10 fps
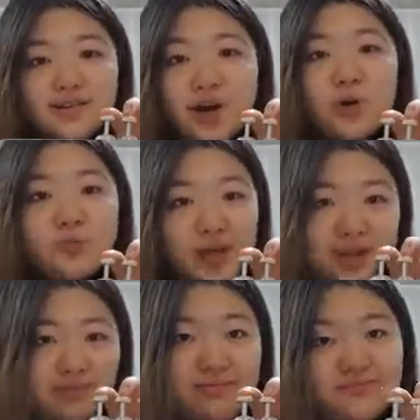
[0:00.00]

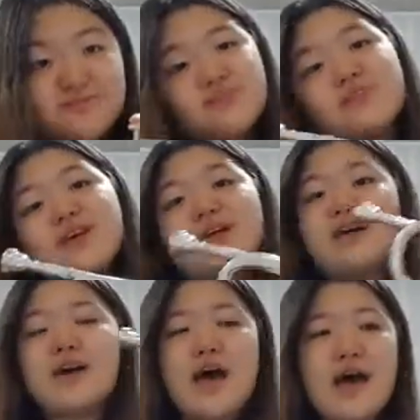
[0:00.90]
open,
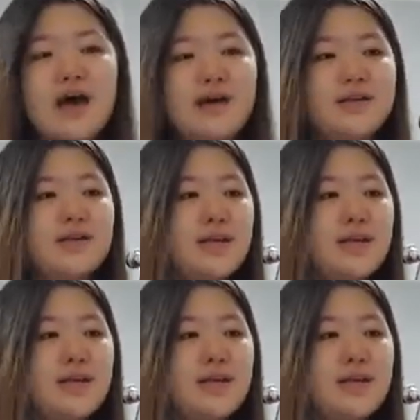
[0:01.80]
and